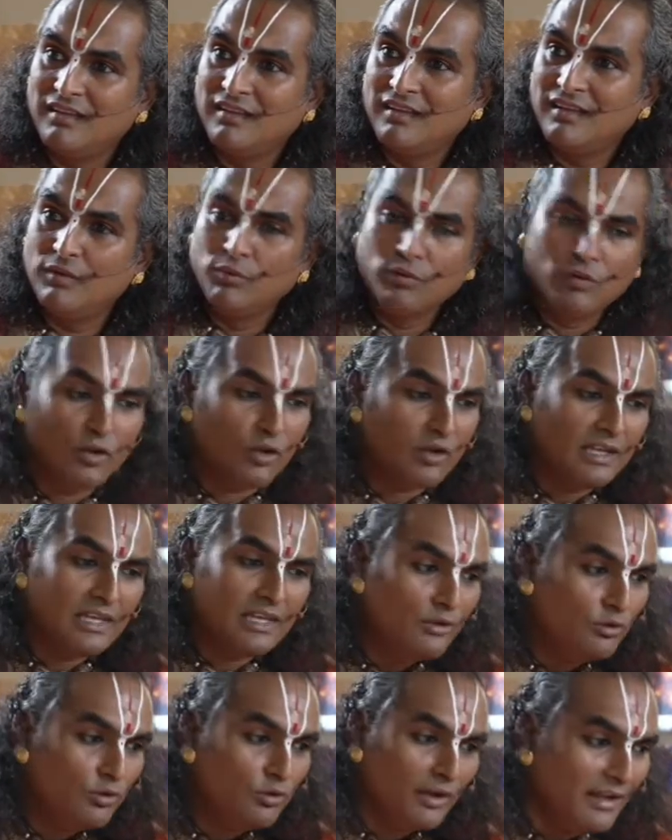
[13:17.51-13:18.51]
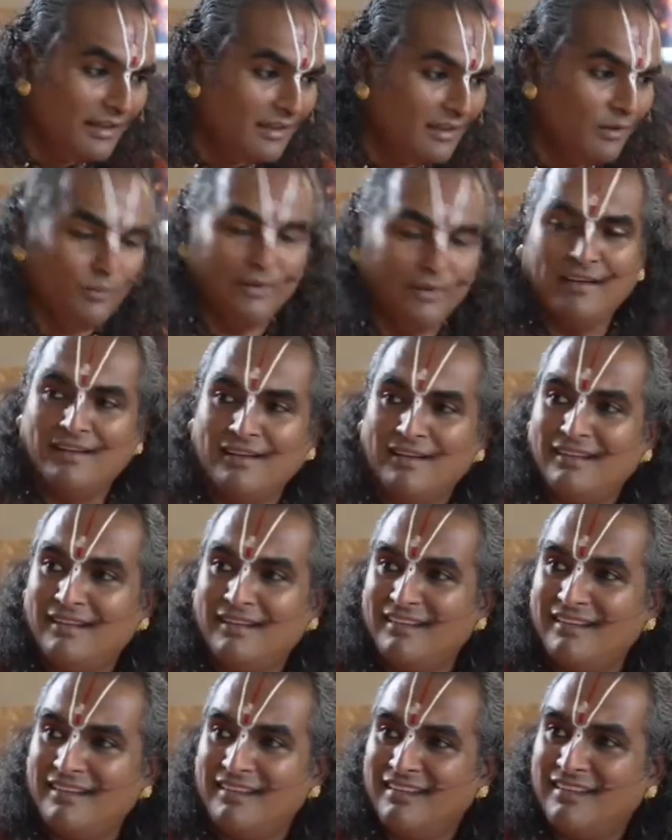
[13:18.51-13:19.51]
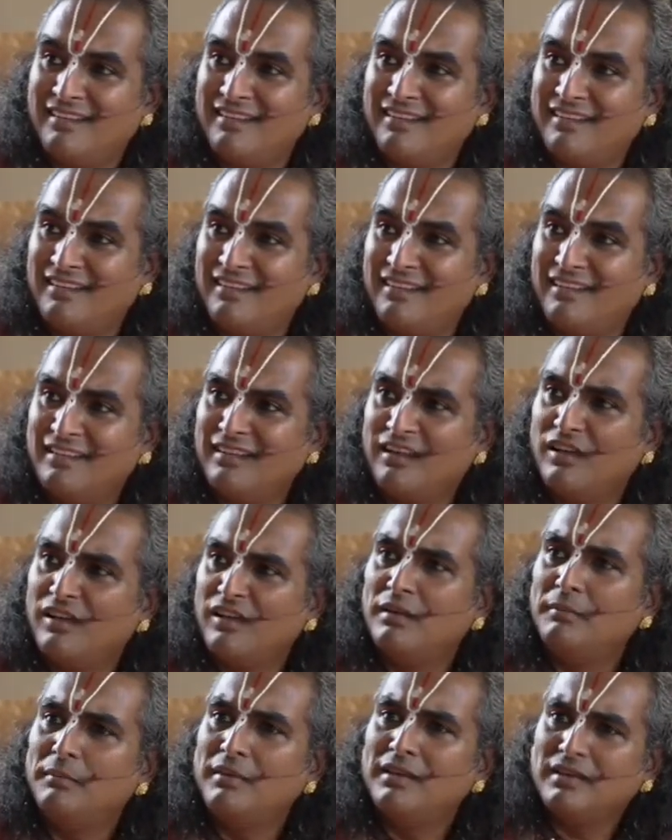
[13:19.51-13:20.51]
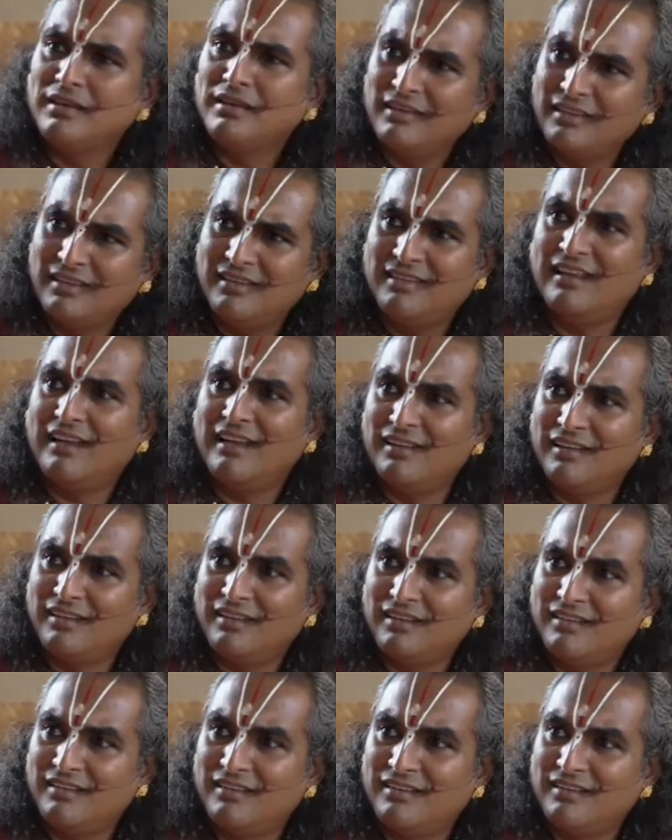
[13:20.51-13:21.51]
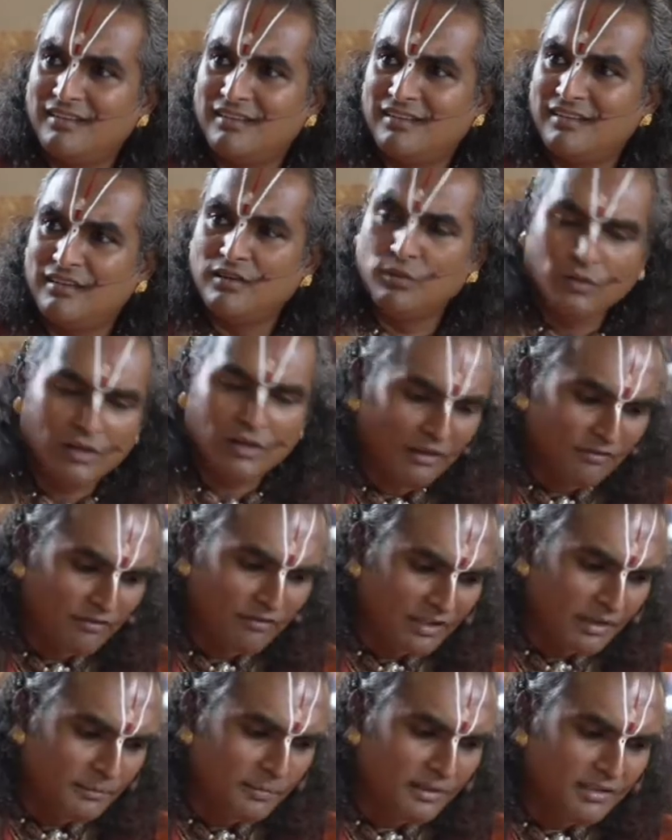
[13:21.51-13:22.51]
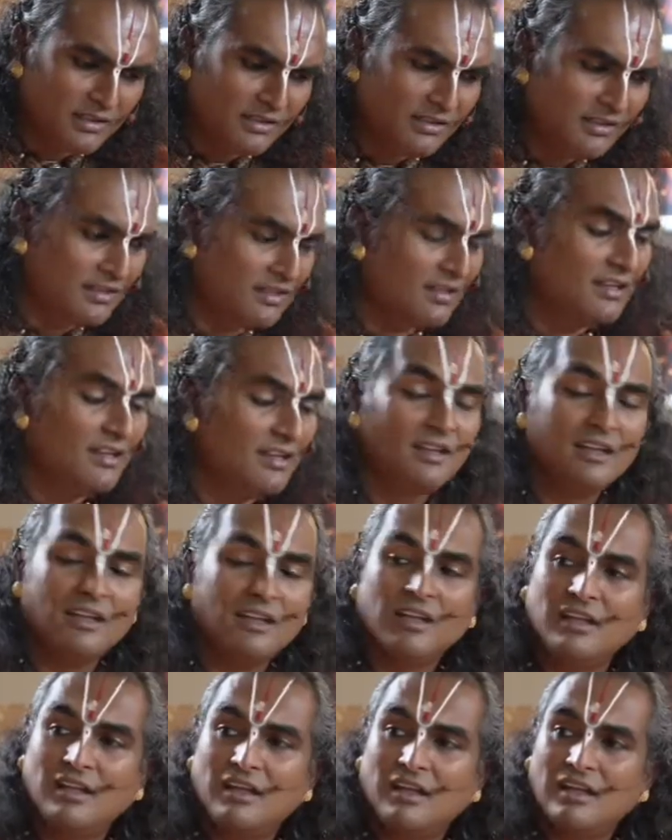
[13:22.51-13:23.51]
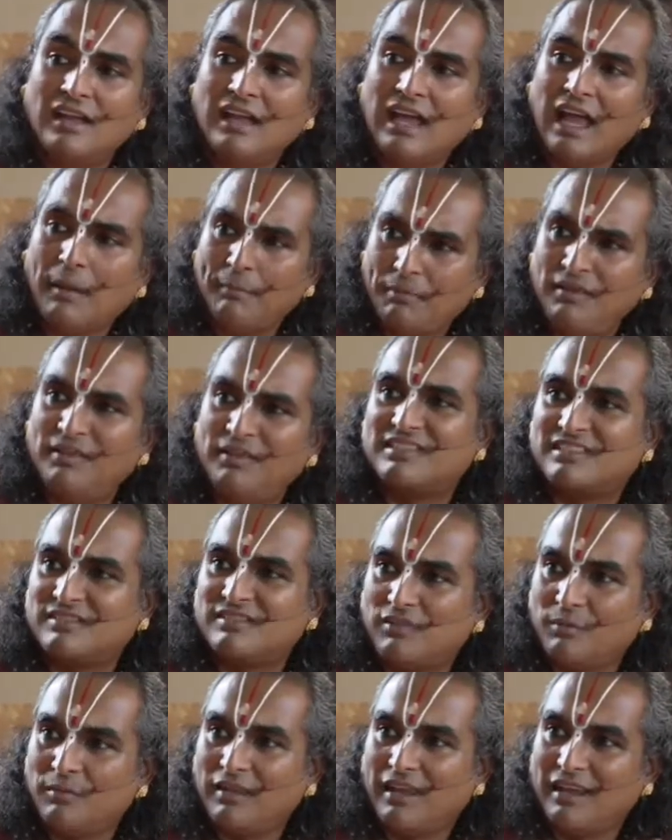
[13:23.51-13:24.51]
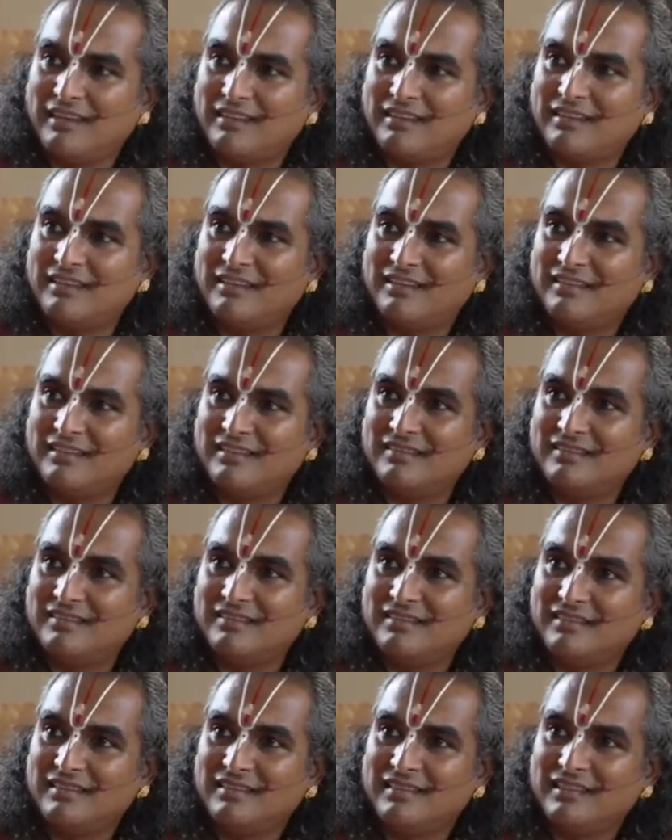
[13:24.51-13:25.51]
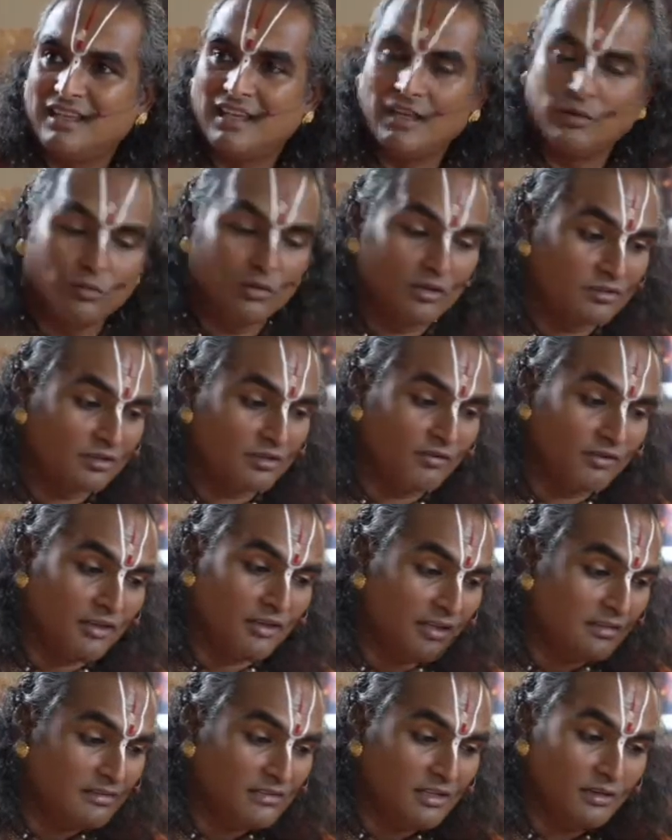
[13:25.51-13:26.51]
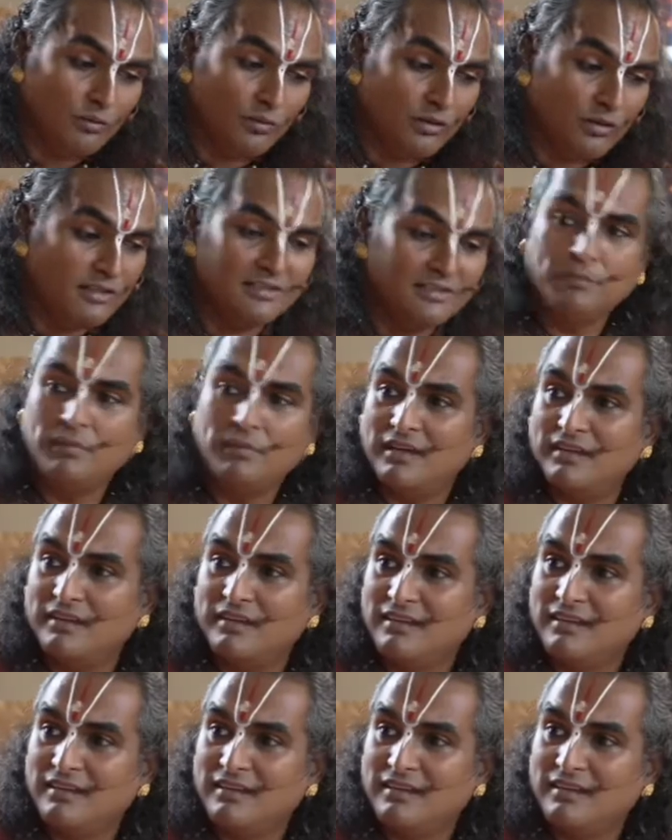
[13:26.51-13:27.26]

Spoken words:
It will not lead you anywhere. They are limited desire. You will have limited happiness from that. It will surface and will disappear.